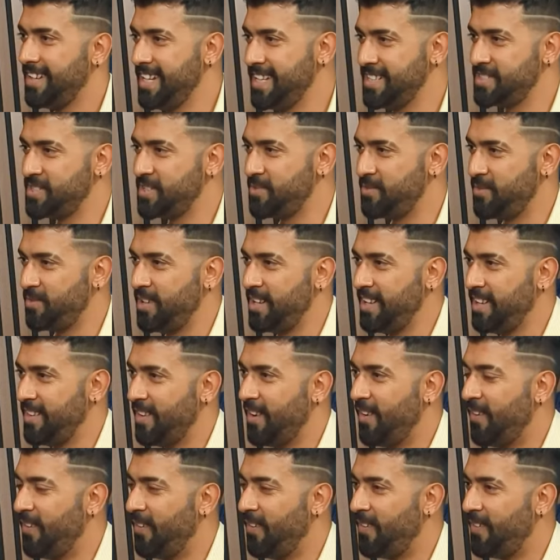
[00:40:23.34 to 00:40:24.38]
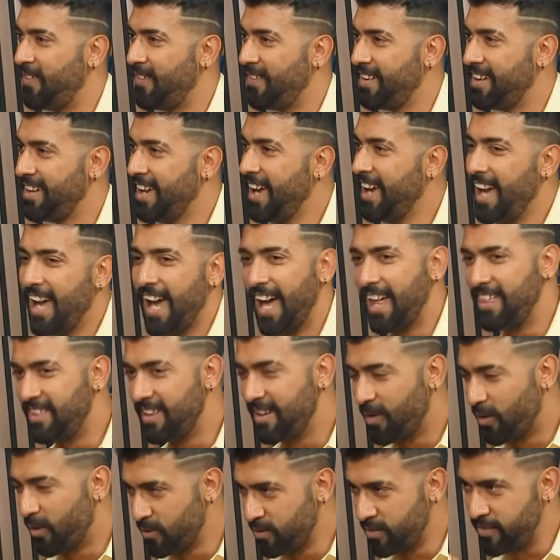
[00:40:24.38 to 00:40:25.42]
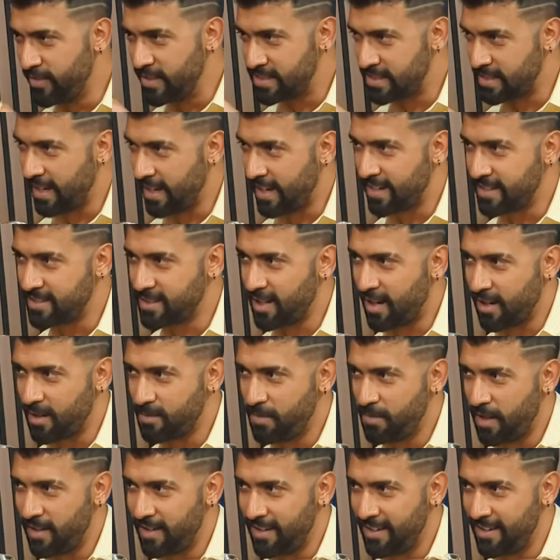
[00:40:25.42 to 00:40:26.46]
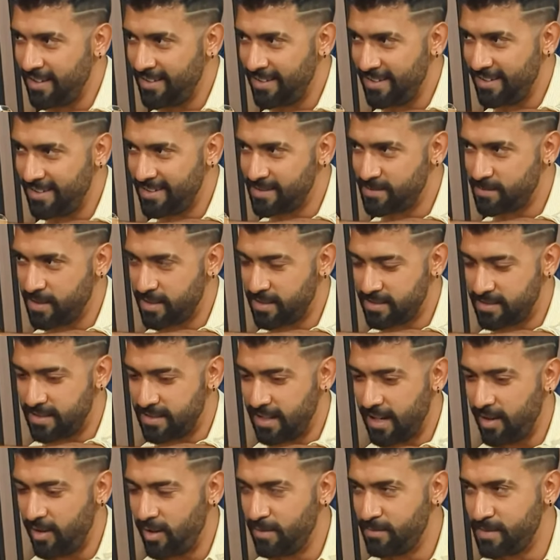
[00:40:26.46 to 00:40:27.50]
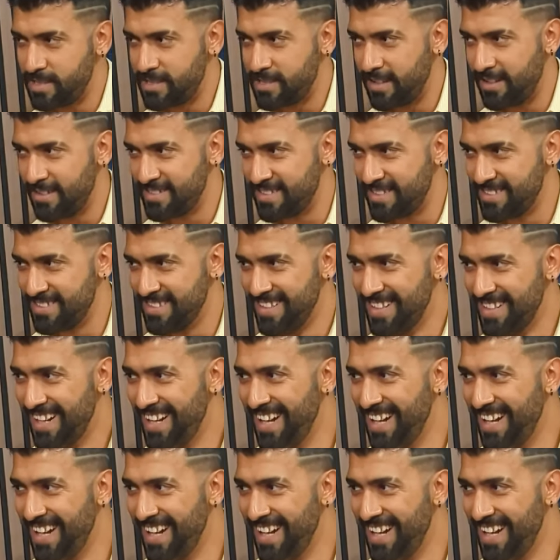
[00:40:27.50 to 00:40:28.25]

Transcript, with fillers: Is it really though? And the only reason I can talk about it is because now I'm a citizen.